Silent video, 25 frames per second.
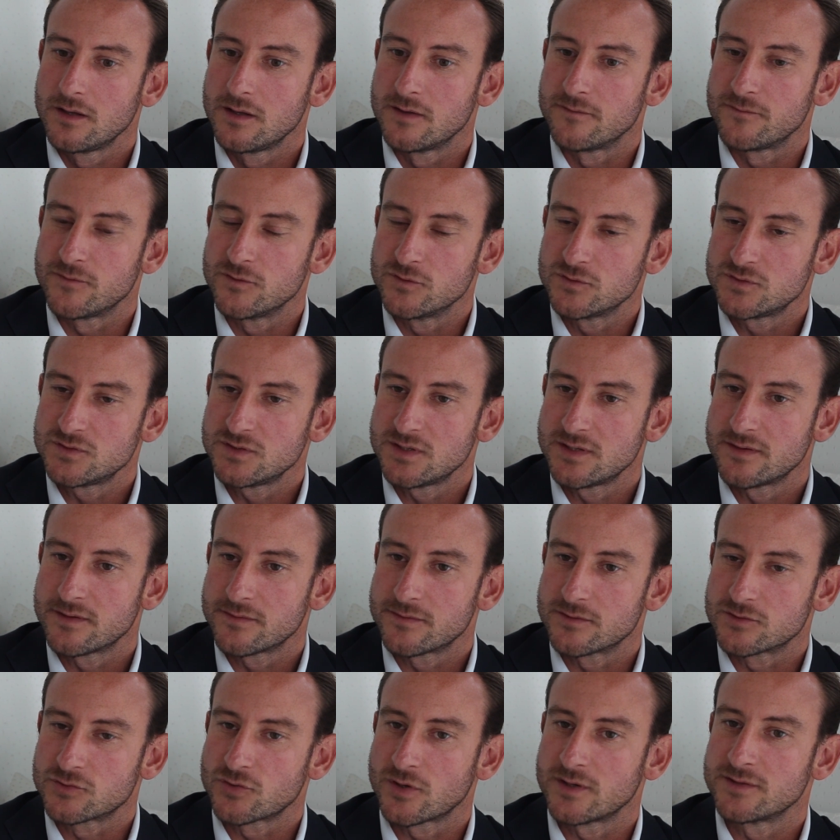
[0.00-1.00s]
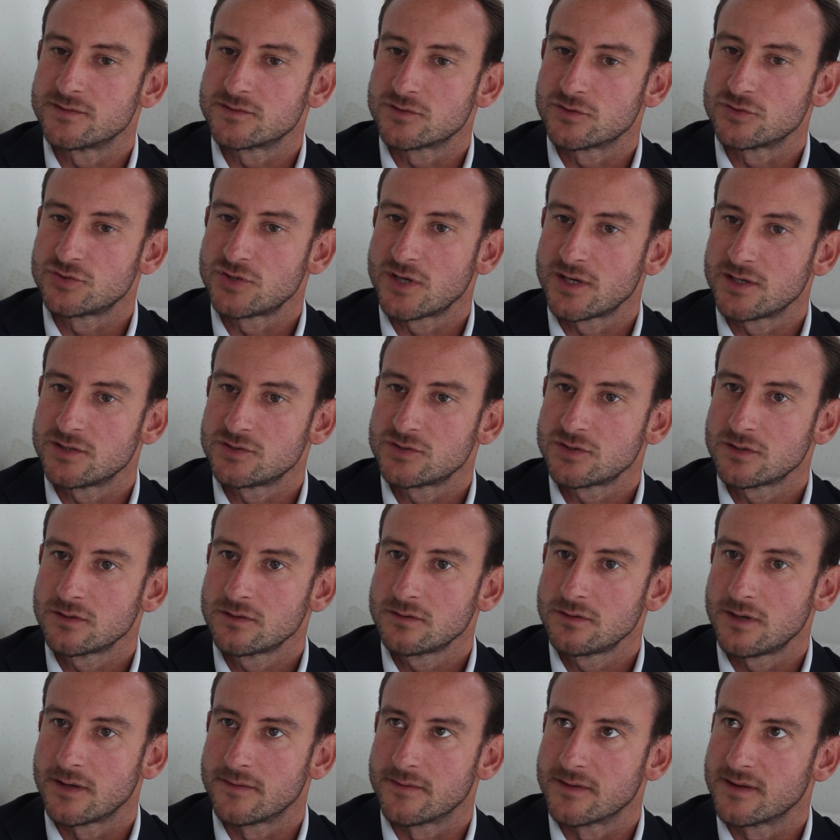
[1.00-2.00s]
If you see that the trends are
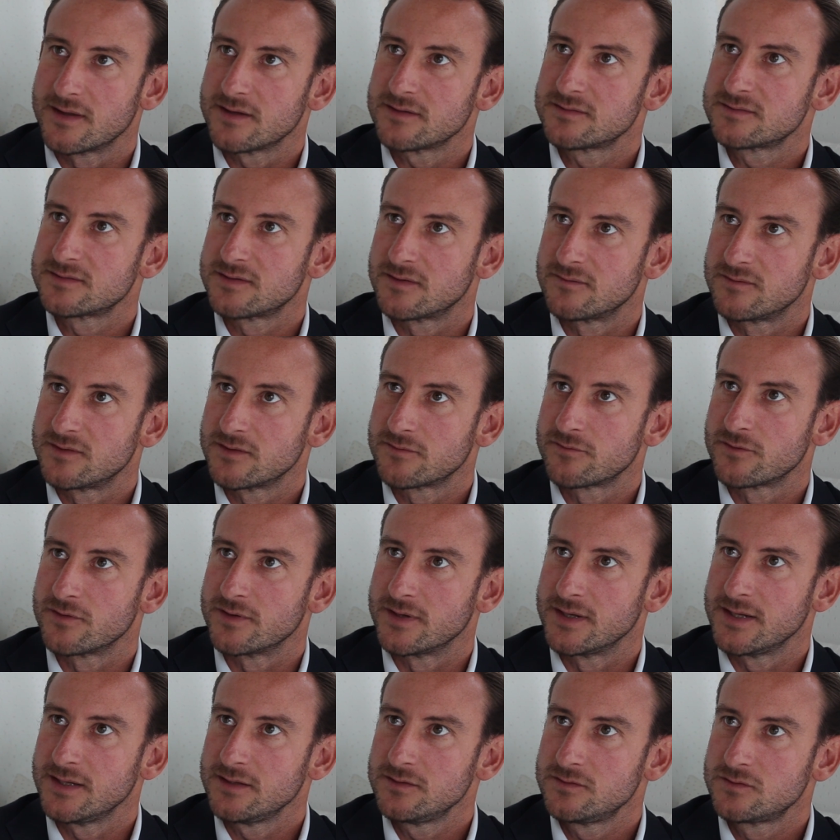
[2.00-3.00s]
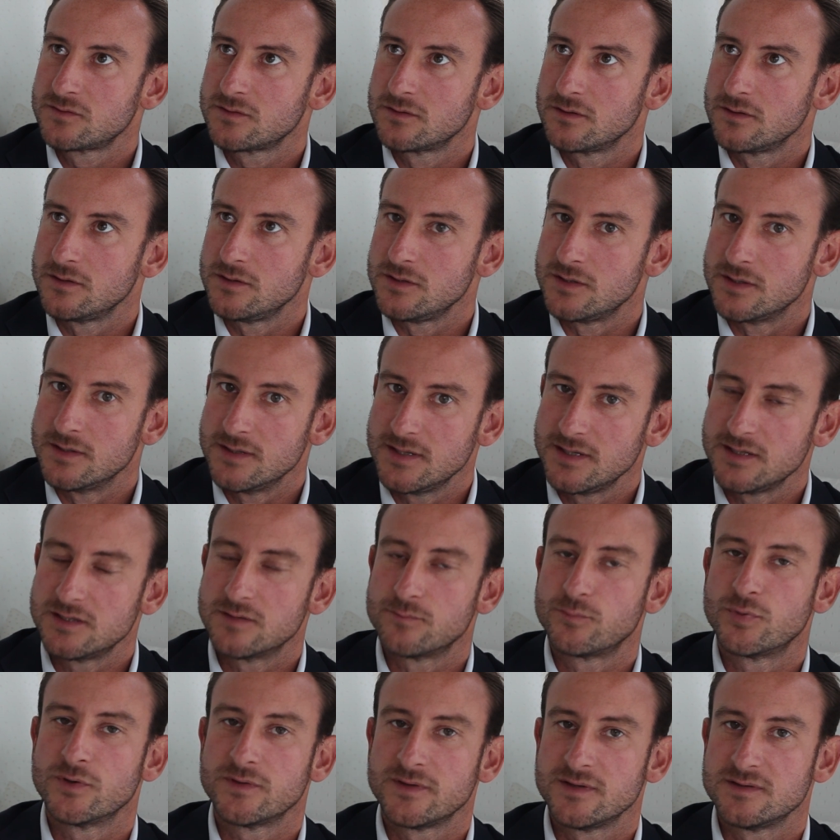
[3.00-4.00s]
changing and the guests have different needs, you need
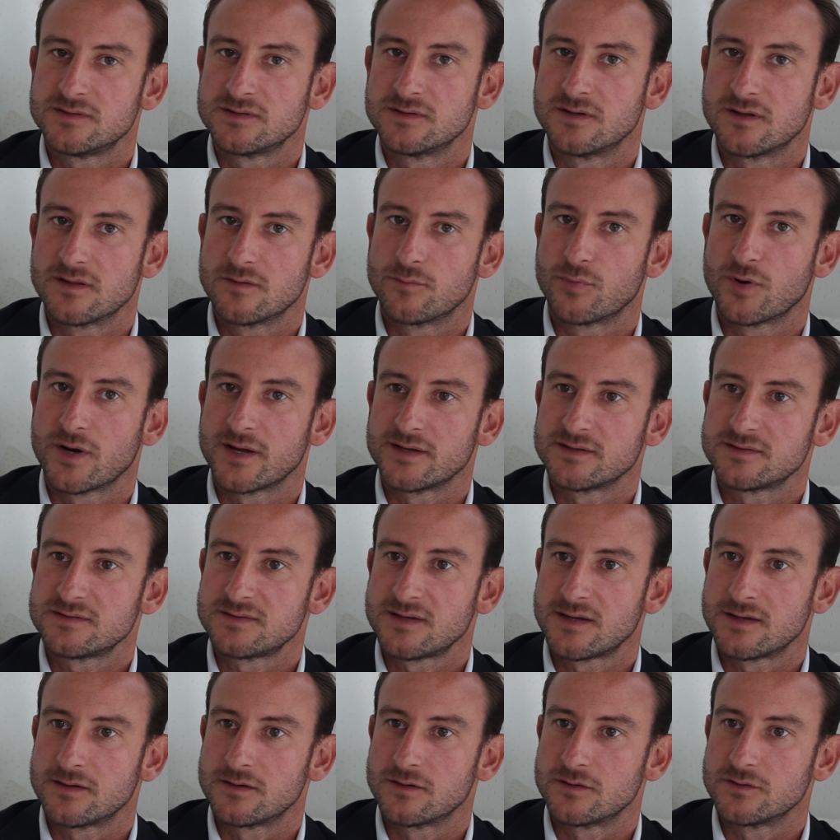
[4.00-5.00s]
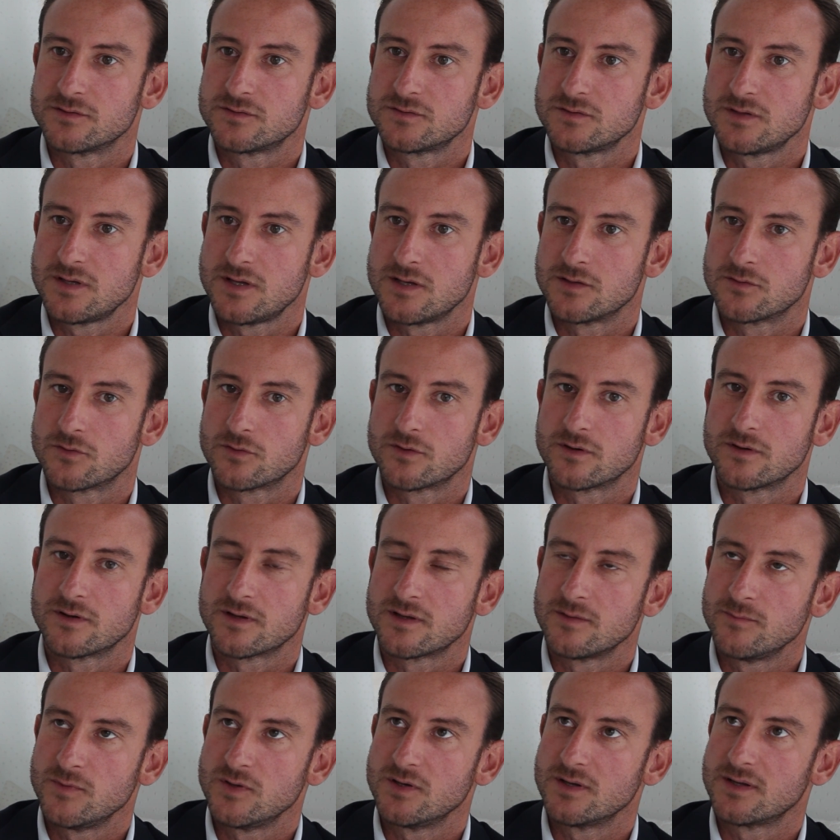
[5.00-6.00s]
to put these into the brand standards in order to
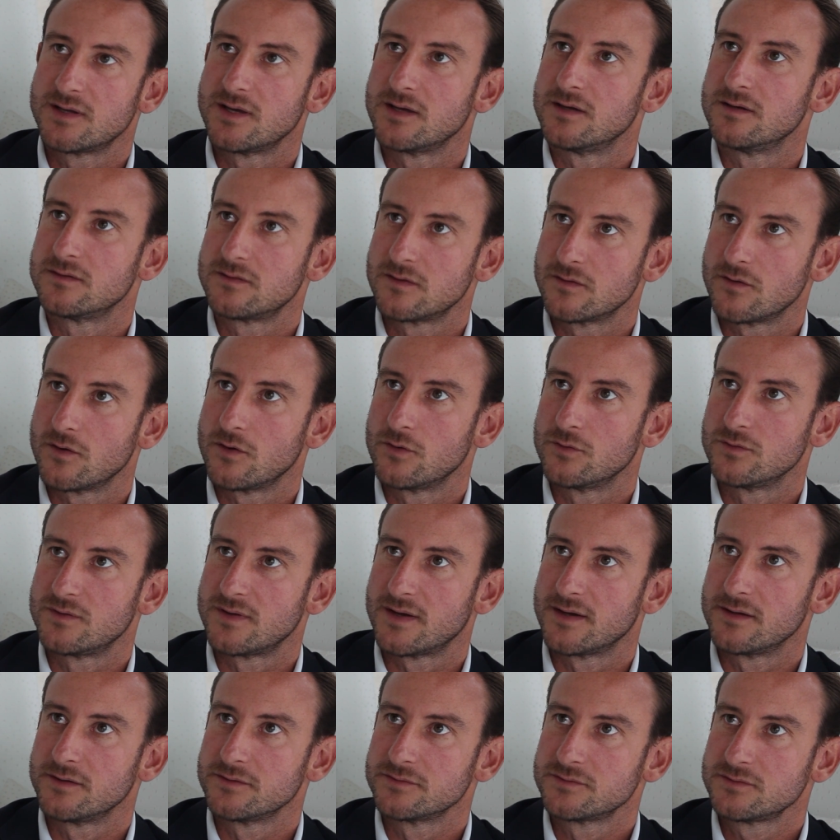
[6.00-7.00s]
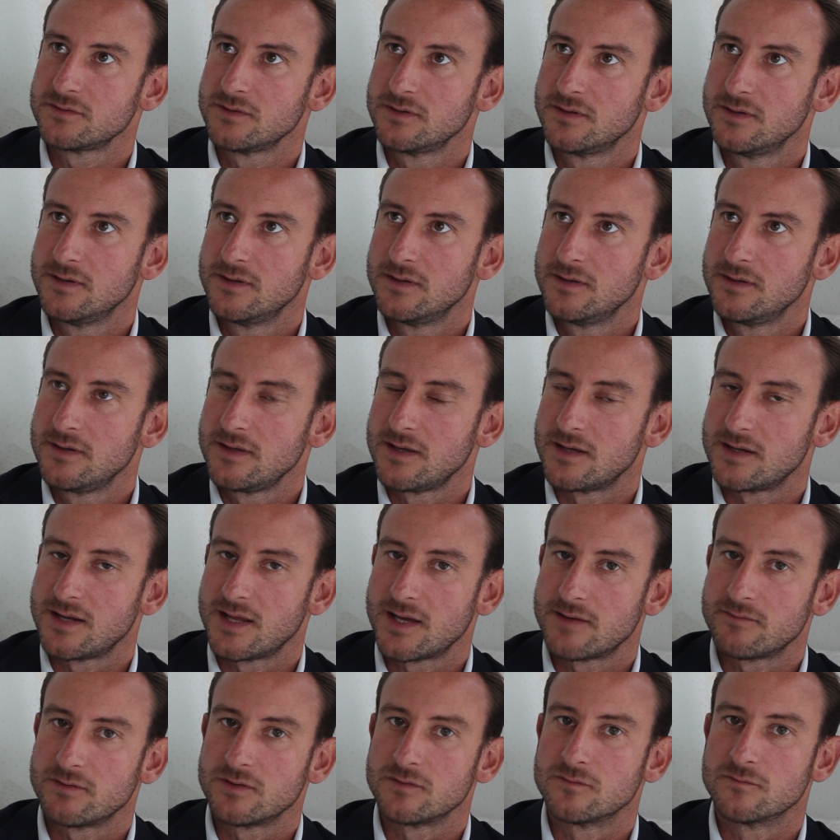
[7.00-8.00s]
communicate it to the hotels and
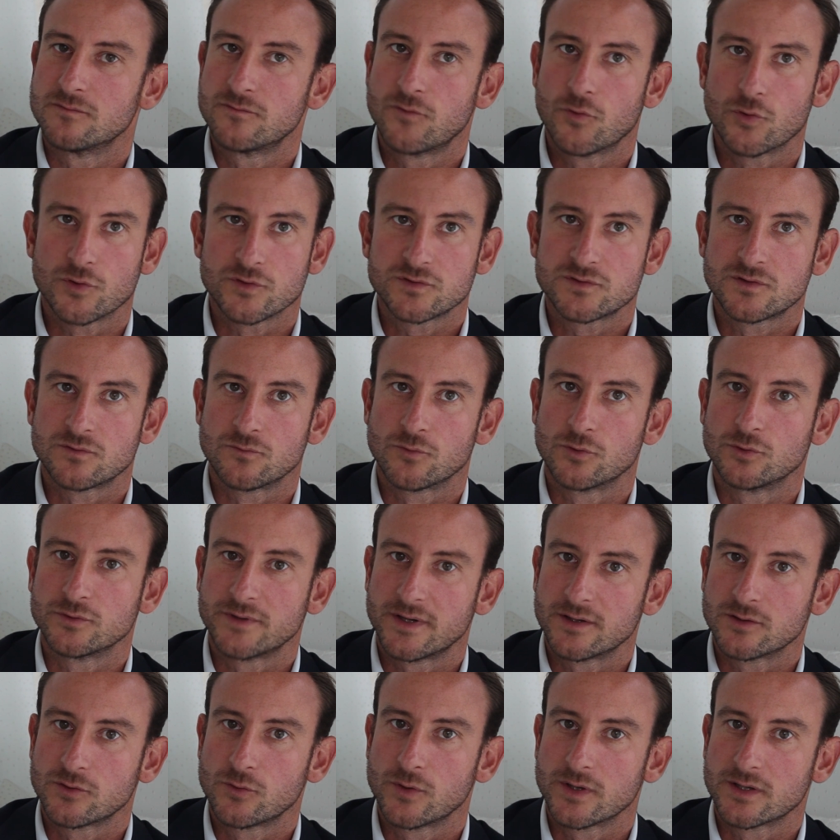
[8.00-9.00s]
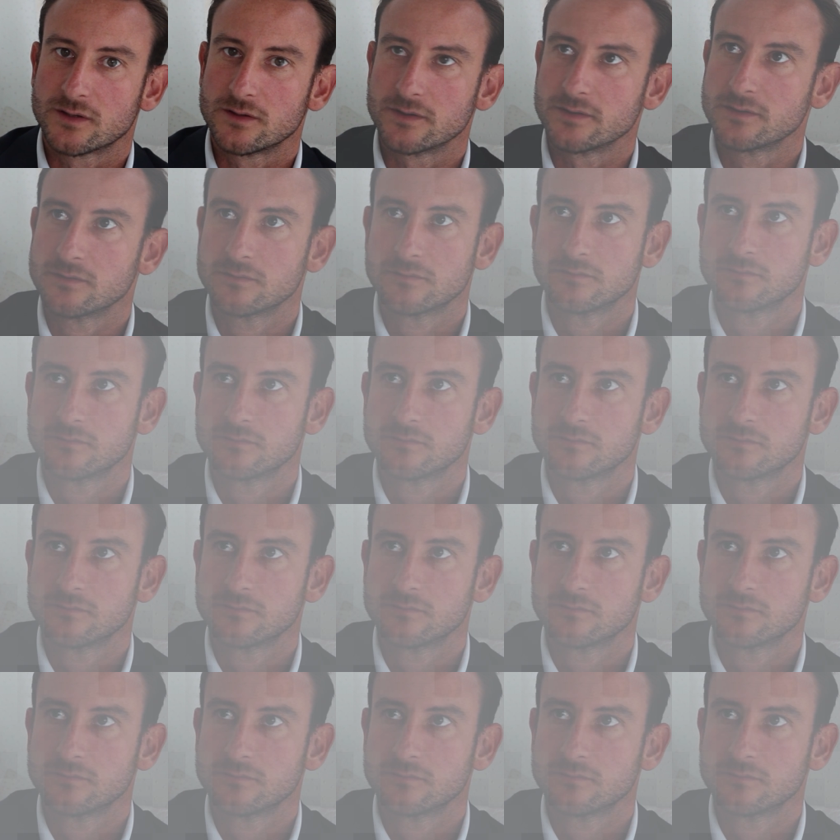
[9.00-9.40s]
have it enforced and rolled out quickly.